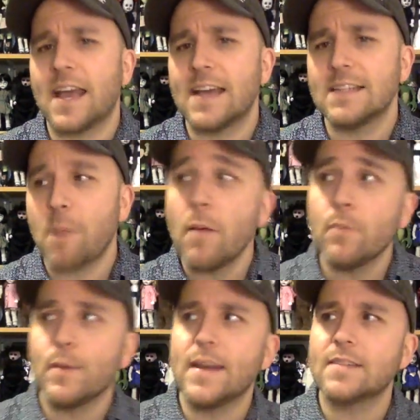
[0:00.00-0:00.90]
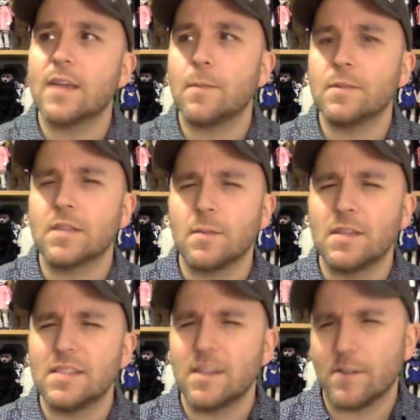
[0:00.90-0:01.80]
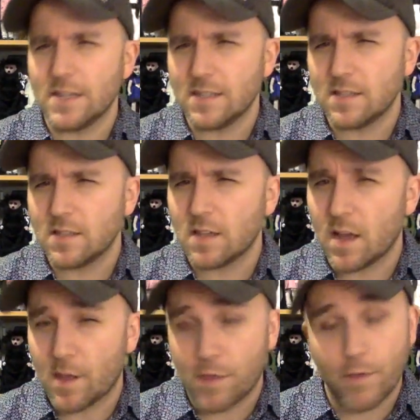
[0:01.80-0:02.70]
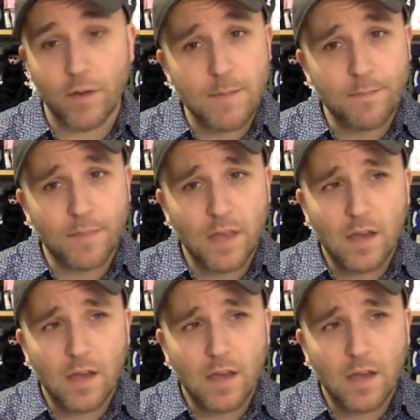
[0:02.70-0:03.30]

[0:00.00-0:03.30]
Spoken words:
and probably next up is going to be series 30.